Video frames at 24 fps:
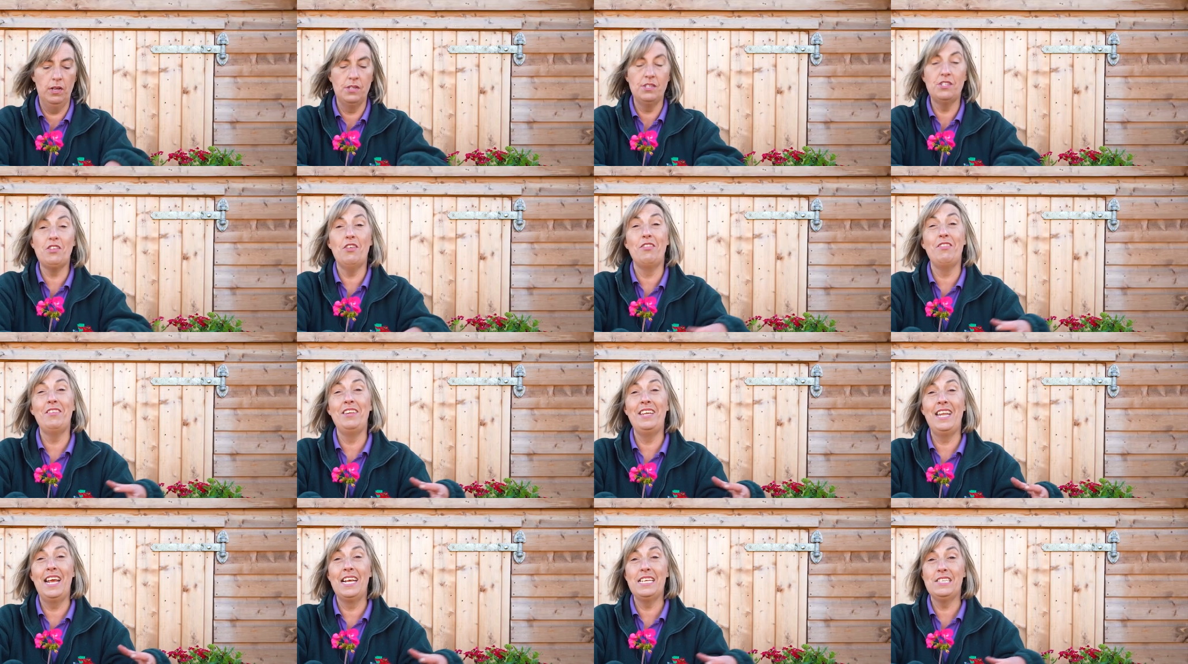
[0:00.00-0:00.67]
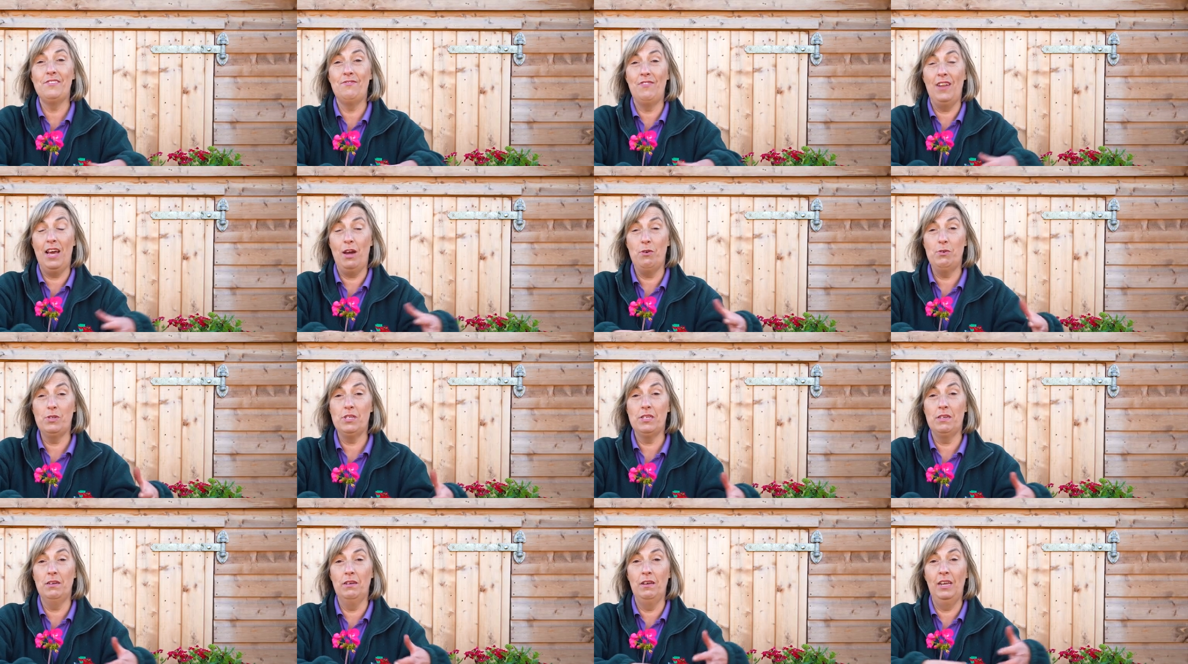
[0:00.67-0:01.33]
so that the next
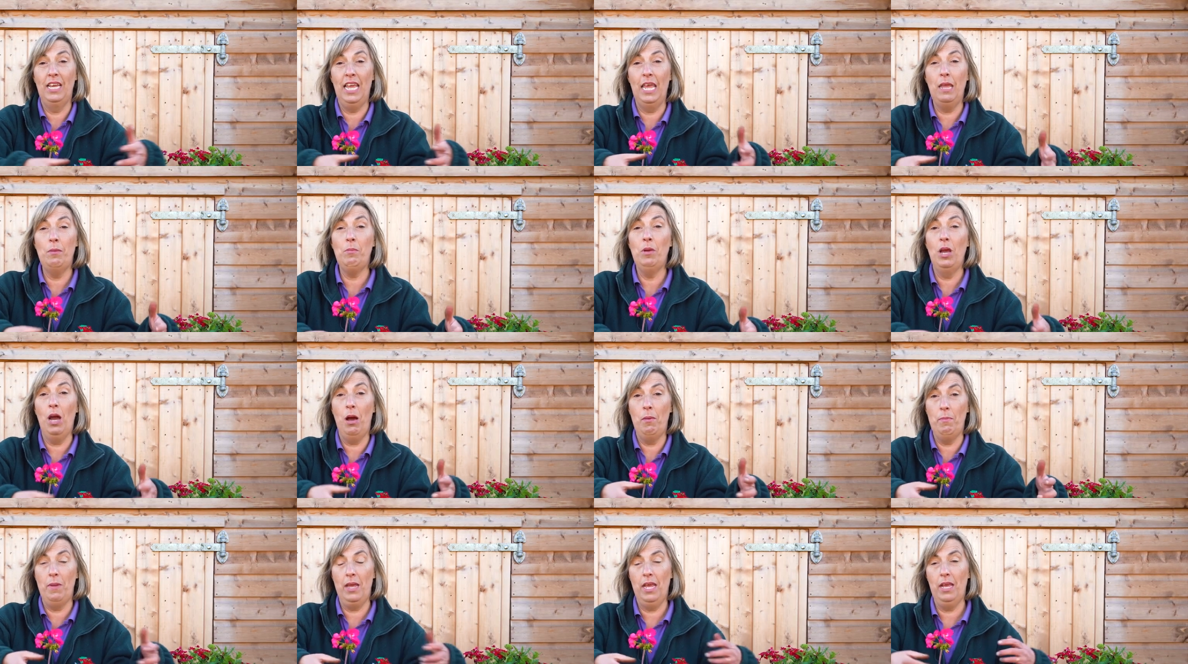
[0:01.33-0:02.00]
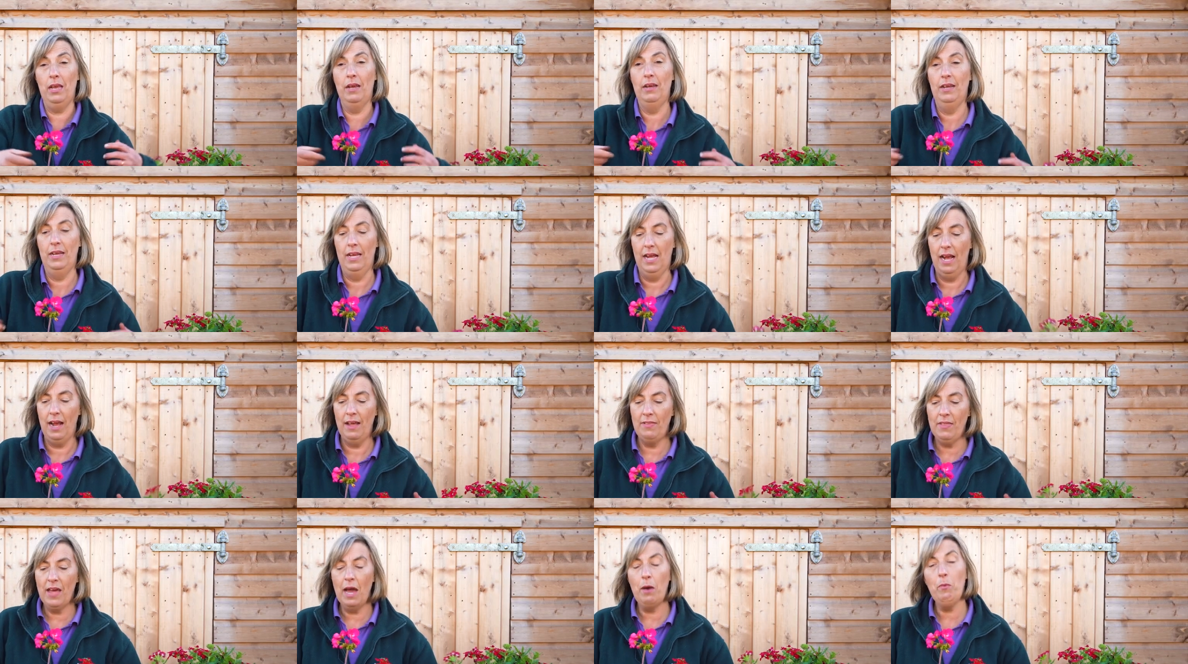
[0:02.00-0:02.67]
flowers can keep coming.
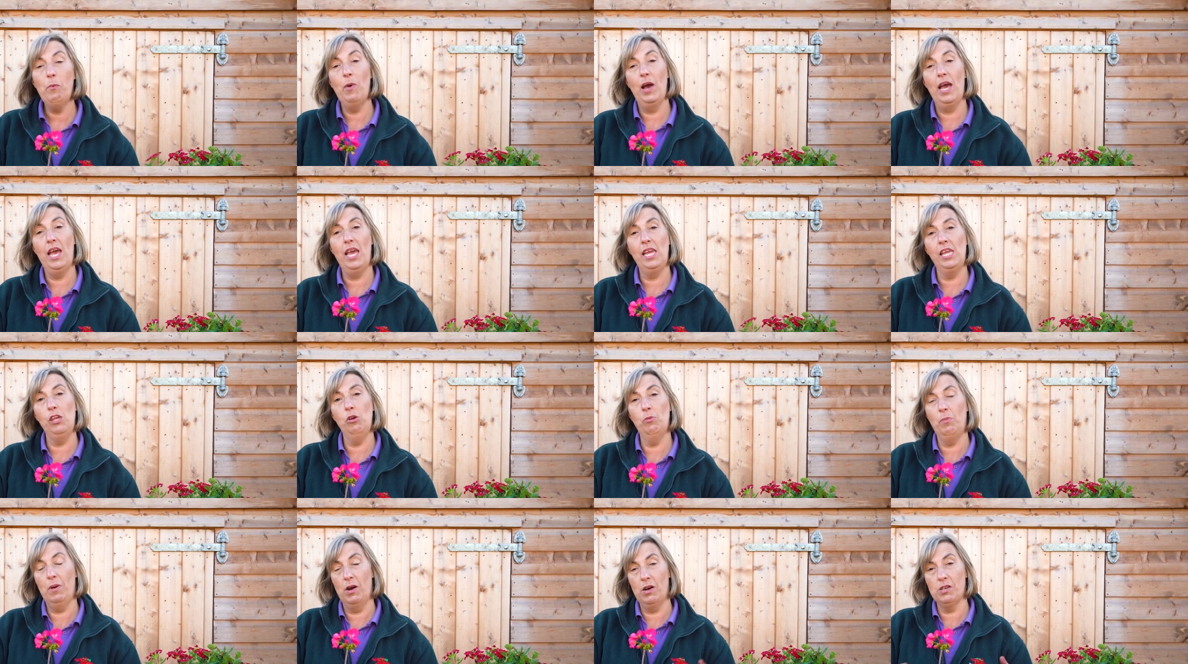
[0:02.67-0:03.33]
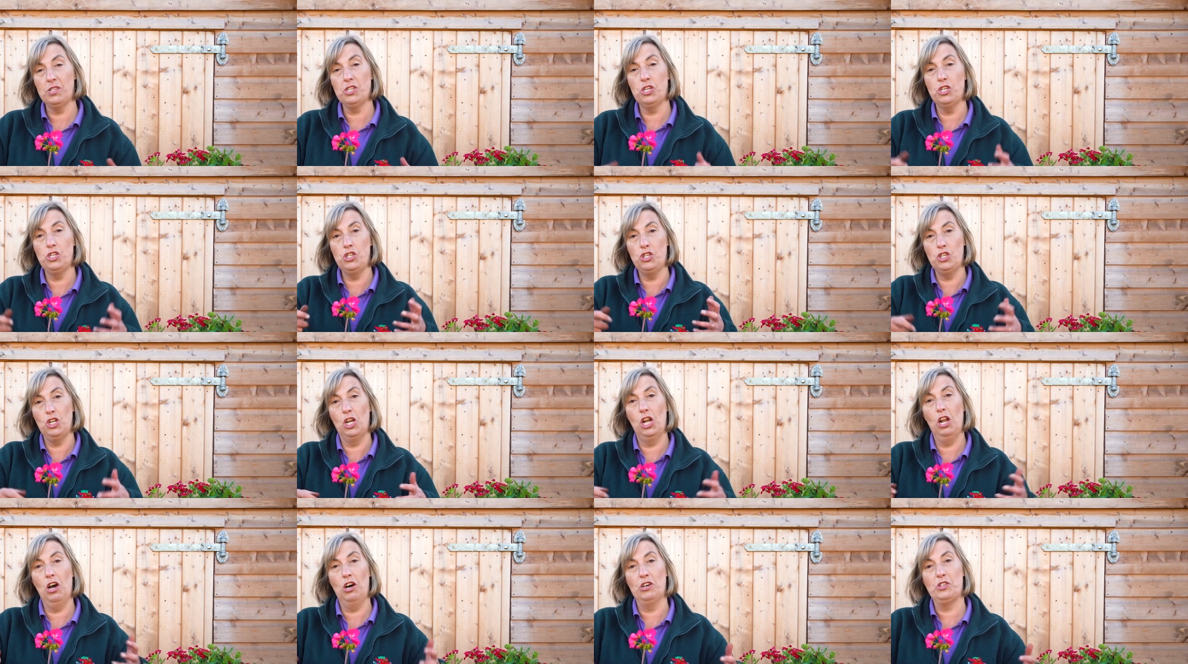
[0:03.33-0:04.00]
And that way your basket
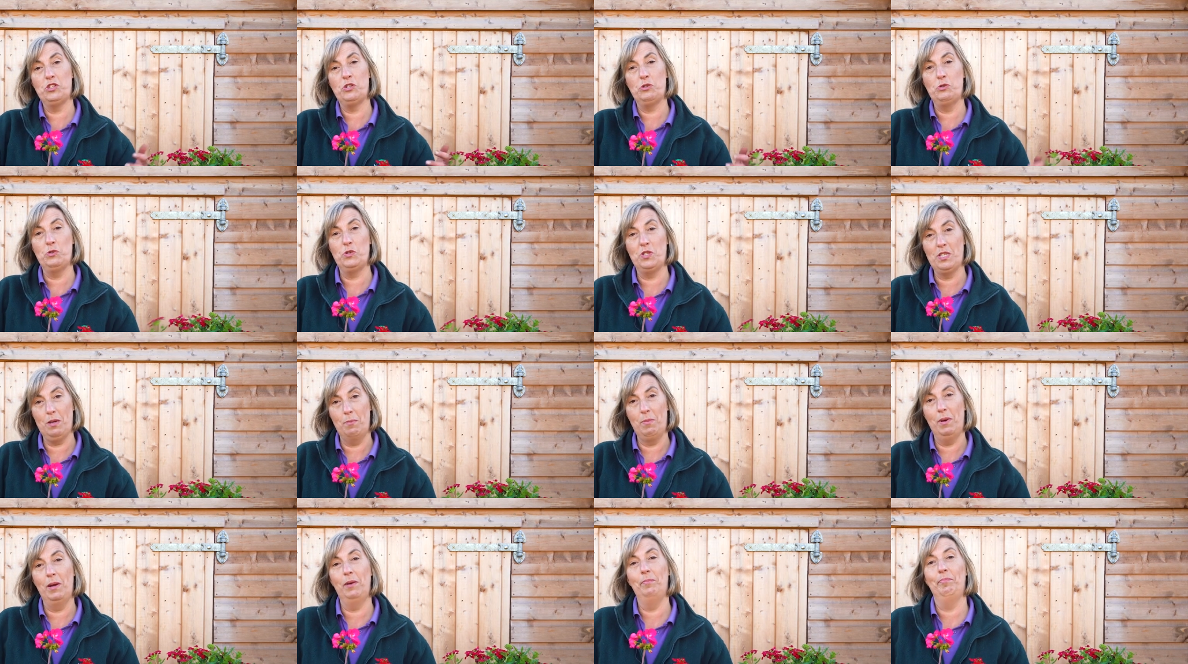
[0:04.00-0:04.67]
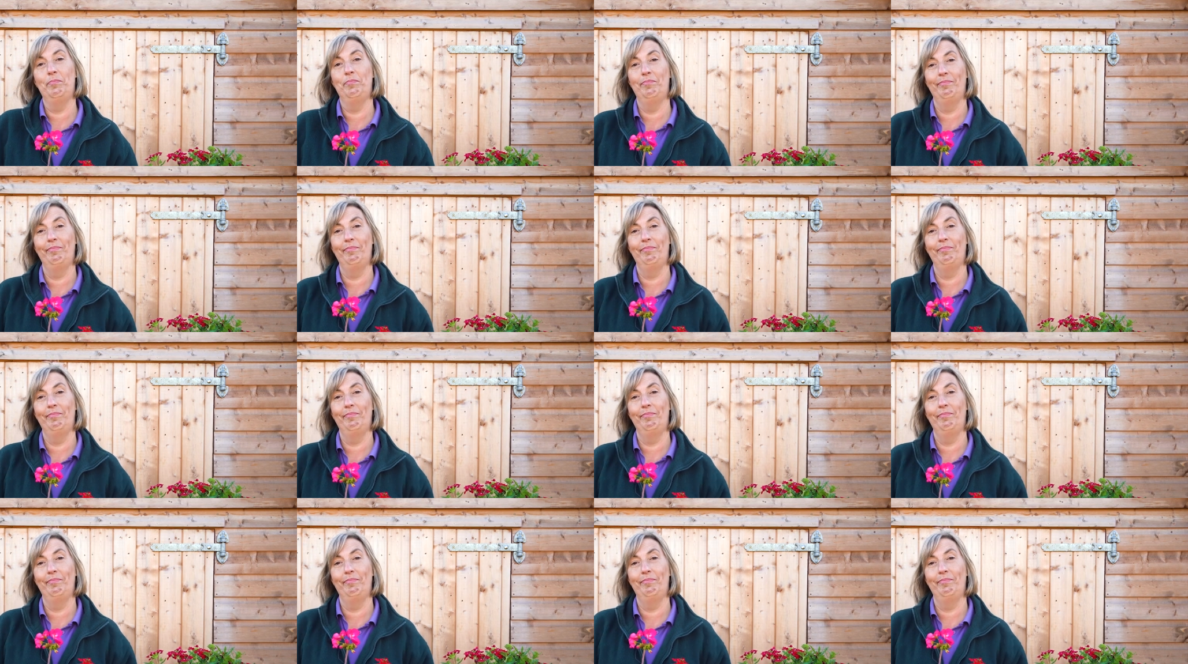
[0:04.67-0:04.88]
should last all summer.